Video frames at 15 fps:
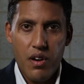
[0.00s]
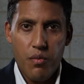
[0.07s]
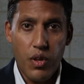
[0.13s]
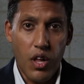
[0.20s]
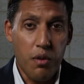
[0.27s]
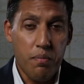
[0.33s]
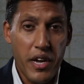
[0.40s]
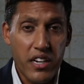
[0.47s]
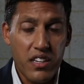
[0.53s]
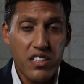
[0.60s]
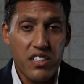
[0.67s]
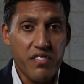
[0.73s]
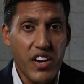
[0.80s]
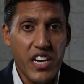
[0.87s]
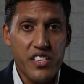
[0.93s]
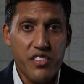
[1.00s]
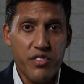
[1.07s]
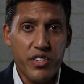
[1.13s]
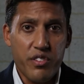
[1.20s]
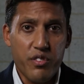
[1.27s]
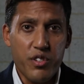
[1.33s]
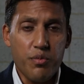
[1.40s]
Well, our medical
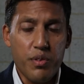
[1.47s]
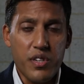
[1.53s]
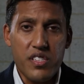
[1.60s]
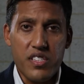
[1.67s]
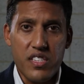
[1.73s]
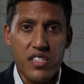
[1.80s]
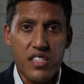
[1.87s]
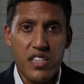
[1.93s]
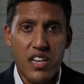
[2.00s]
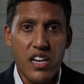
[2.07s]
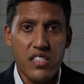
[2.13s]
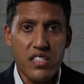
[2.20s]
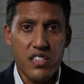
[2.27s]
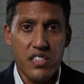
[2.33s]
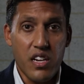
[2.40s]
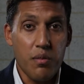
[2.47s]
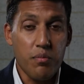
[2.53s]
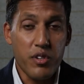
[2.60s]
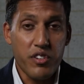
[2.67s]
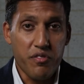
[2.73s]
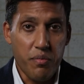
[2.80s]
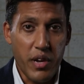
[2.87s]
advisory group has discussed a
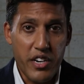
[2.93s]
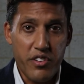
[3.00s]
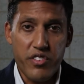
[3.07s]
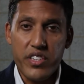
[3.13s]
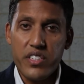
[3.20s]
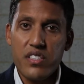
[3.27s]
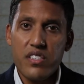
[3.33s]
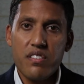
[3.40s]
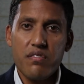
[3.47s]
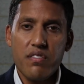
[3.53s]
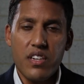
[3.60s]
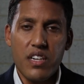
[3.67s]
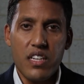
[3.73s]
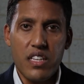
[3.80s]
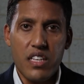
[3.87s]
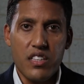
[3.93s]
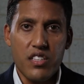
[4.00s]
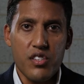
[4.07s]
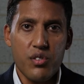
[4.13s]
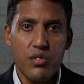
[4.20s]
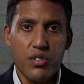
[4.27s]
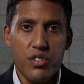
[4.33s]
number of metrics that
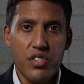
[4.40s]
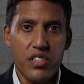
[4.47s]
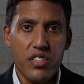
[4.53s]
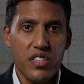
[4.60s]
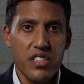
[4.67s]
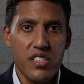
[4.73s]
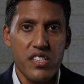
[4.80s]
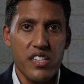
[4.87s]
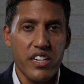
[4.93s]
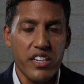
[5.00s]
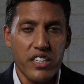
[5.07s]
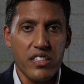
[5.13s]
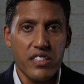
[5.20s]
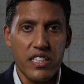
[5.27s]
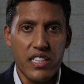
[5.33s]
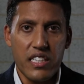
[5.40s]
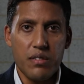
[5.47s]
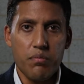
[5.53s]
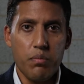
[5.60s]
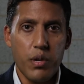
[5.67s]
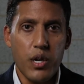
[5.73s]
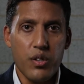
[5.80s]
the school should consider
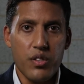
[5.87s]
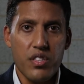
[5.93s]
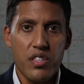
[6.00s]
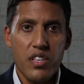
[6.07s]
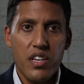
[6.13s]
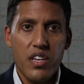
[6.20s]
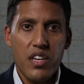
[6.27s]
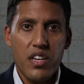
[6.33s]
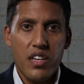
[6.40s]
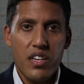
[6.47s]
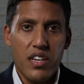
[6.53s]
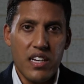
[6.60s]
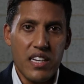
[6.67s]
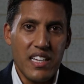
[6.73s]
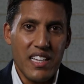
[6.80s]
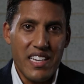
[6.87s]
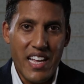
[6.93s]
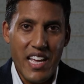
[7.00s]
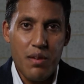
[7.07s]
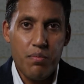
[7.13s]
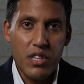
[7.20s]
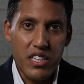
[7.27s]
in both
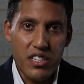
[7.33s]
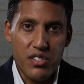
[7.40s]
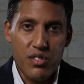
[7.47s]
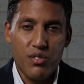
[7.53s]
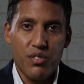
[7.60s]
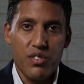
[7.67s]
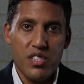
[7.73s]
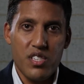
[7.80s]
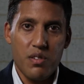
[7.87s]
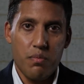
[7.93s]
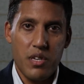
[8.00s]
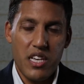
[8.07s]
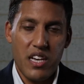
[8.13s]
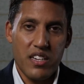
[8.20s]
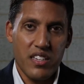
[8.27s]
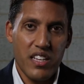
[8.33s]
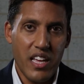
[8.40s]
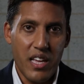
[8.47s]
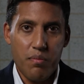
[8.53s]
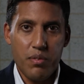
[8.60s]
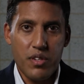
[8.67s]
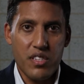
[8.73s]
enabling students to be on
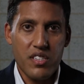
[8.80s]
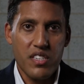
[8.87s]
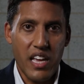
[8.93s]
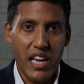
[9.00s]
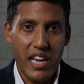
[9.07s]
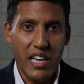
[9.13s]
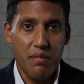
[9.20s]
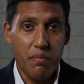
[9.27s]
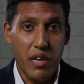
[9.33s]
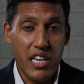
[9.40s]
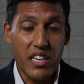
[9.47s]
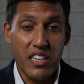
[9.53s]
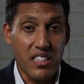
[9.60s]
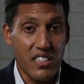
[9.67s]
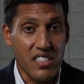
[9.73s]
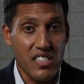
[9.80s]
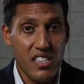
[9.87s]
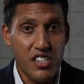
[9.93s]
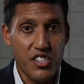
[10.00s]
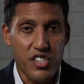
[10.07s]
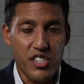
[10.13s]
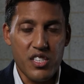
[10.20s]
campus and making
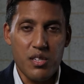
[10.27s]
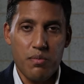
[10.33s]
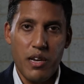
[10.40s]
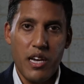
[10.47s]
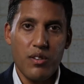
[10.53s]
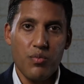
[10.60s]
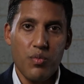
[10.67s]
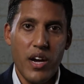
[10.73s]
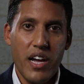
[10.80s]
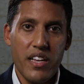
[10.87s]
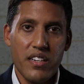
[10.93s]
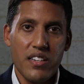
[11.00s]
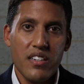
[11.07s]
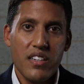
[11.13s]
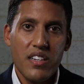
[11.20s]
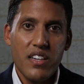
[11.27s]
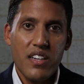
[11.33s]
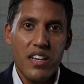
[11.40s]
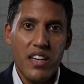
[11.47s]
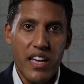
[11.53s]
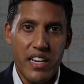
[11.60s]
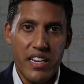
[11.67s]
decisions about when
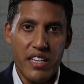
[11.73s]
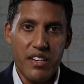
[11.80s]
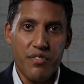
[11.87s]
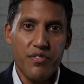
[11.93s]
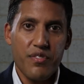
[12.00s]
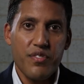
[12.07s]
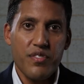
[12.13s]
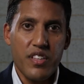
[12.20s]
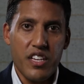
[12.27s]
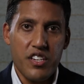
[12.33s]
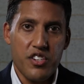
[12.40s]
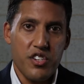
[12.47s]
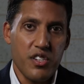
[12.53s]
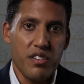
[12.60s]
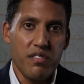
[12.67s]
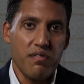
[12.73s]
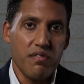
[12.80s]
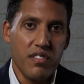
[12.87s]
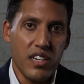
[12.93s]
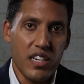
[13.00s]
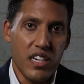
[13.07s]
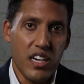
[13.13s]
and if they should
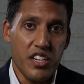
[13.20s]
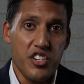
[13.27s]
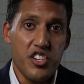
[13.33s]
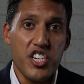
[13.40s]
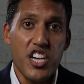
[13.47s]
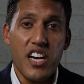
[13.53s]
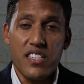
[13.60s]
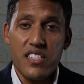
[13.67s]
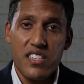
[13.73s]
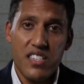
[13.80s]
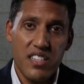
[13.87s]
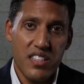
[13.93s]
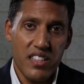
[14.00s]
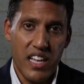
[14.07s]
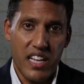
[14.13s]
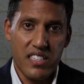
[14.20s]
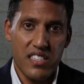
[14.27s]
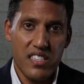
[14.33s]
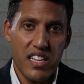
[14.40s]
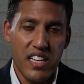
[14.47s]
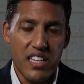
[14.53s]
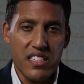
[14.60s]
adjust that
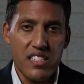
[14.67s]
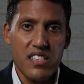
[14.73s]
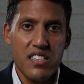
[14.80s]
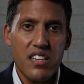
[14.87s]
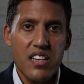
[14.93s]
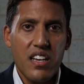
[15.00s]
stance.